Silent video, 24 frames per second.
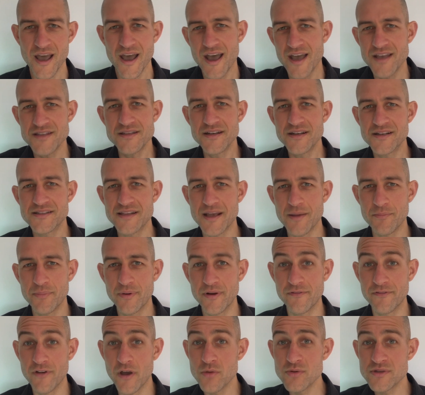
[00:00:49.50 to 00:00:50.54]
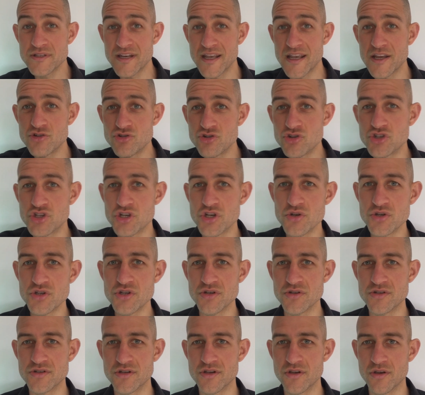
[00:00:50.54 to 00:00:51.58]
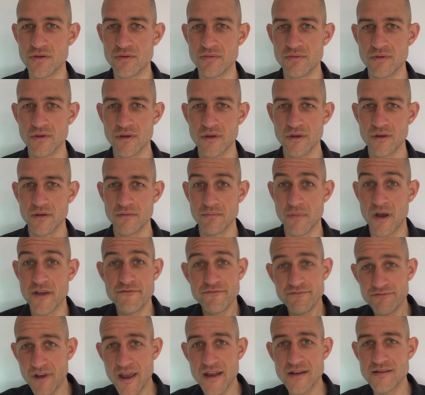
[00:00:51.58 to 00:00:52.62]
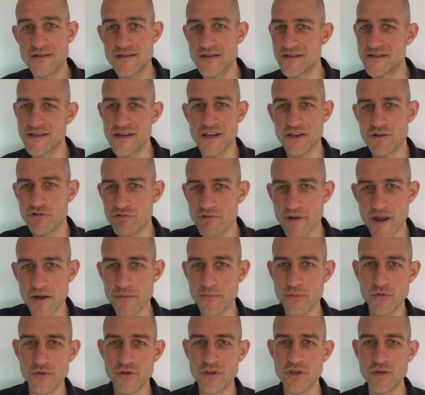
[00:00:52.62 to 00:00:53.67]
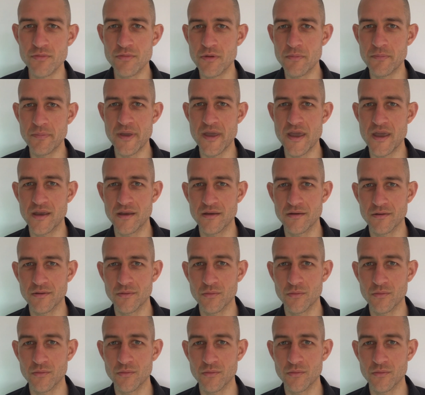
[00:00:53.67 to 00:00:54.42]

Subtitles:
As an example, if I was to introduce you to my friends as an incredible human being,